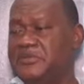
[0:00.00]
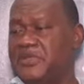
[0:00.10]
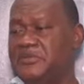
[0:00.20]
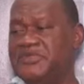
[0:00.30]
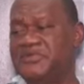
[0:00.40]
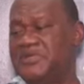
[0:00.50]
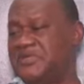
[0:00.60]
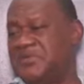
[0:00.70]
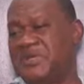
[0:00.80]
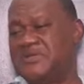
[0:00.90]
It must have been
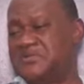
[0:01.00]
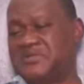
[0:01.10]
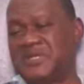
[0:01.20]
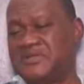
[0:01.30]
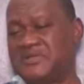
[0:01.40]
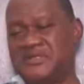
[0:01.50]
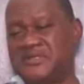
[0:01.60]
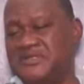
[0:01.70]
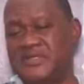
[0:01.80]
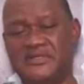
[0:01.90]
about
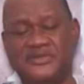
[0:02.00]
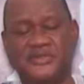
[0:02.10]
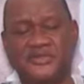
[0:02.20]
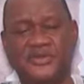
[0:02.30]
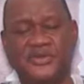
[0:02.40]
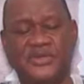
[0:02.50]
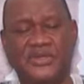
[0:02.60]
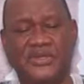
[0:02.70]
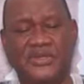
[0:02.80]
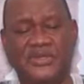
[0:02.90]
2006 or so.
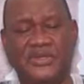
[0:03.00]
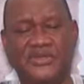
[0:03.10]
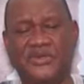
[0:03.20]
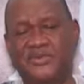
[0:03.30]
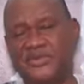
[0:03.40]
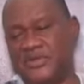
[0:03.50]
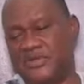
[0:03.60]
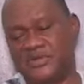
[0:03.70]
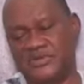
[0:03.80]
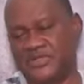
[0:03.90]

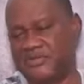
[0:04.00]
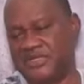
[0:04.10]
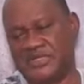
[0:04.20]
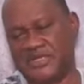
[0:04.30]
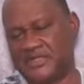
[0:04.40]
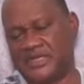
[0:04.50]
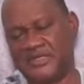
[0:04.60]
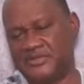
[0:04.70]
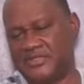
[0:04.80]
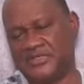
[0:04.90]
No, something like
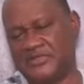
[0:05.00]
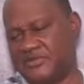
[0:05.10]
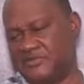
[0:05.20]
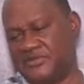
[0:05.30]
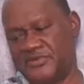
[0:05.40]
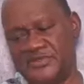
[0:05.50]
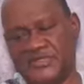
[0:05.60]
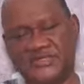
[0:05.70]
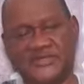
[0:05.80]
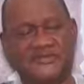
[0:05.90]
that, 2004,
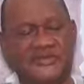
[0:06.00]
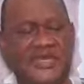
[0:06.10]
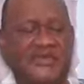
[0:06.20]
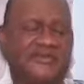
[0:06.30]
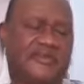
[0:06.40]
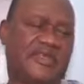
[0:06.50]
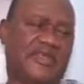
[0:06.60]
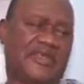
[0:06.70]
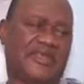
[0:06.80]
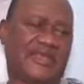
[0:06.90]
2005.
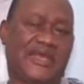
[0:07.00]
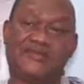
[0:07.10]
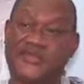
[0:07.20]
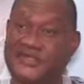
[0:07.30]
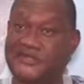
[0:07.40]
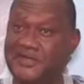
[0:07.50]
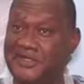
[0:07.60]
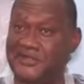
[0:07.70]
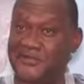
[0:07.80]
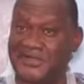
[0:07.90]
After this, my
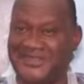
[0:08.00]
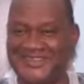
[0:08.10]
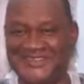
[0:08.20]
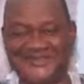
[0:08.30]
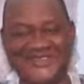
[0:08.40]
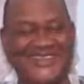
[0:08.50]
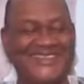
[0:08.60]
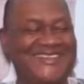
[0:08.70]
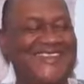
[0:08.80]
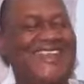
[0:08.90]
traumatic
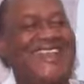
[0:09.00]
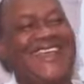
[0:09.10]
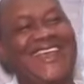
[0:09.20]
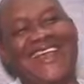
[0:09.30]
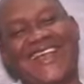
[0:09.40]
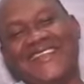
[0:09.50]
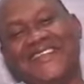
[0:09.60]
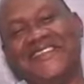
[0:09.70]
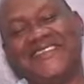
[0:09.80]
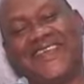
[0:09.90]
experience. And
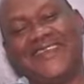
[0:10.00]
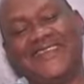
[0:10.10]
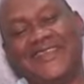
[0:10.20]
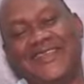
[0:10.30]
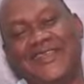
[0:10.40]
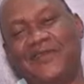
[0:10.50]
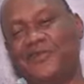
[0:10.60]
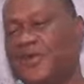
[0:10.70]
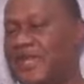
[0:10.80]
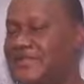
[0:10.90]
she said,
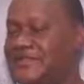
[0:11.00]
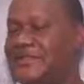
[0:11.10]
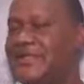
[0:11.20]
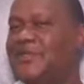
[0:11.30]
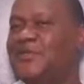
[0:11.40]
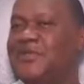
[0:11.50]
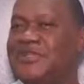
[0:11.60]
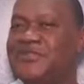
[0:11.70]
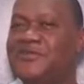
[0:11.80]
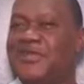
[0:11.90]
why is it that you
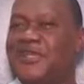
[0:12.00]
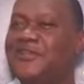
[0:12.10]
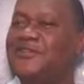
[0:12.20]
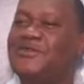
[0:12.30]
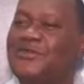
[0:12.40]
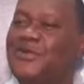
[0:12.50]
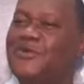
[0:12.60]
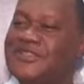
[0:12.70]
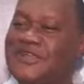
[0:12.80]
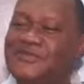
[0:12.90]
military men are so
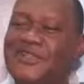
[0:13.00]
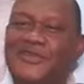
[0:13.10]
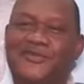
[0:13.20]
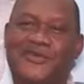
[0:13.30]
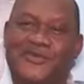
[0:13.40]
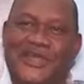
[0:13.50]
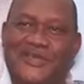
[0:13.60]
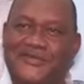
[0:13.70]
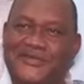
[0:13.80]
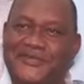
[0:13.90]
always afraid of your
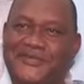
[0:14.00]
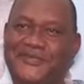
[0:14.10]
wives?